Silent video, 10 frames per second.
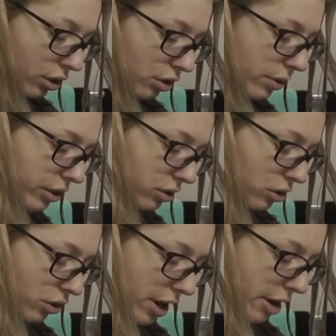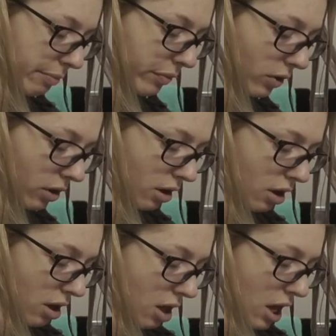a new Instagram
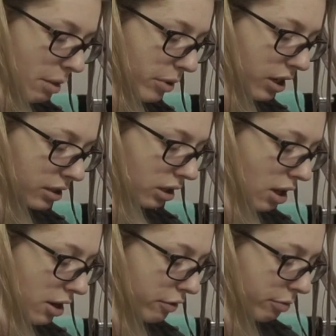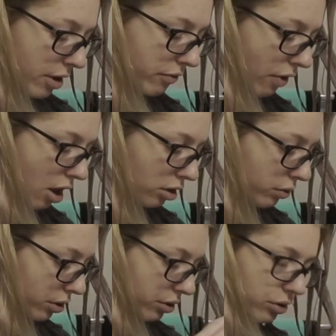because a lot of my
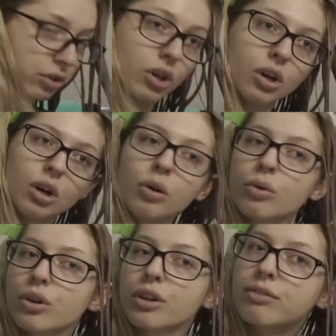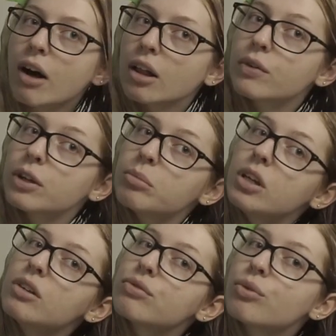followers were only following
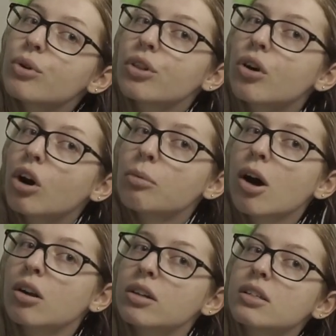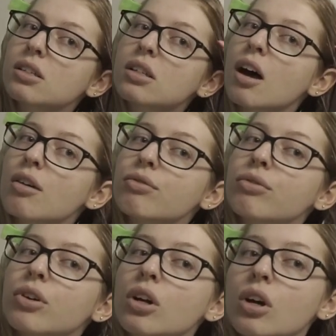me for the car modeling
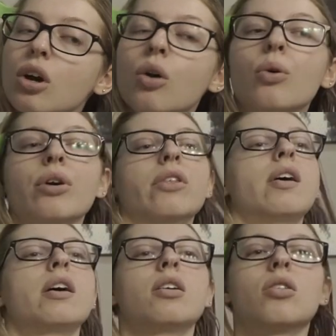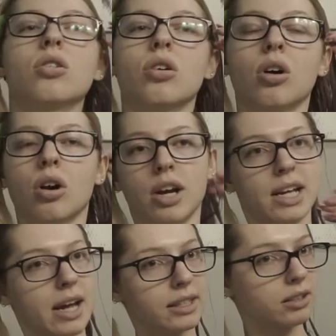stuff or they are
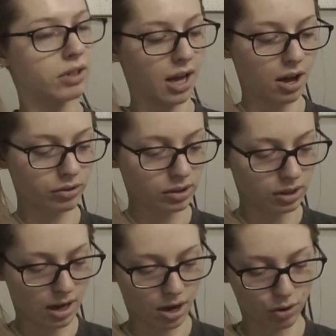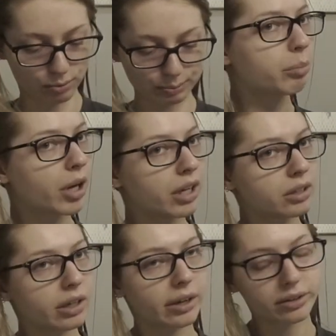inactive accounts now. But
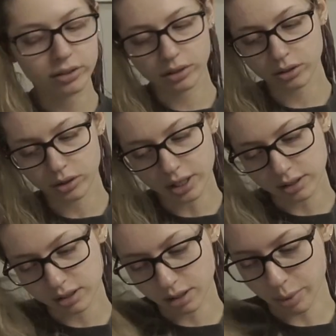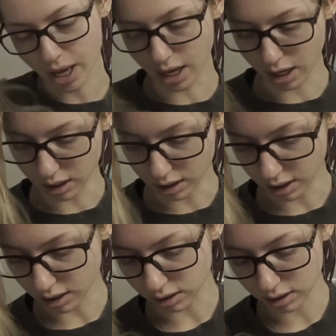I also, that's a pain
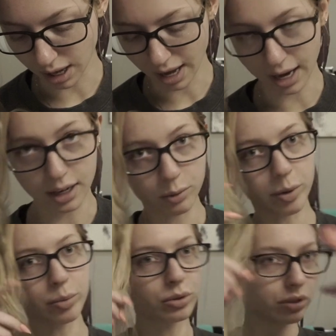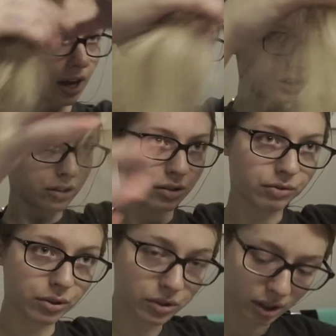and I hate it when people do that and it's
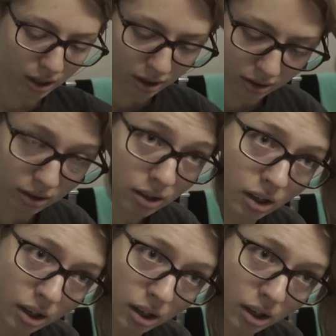confusing and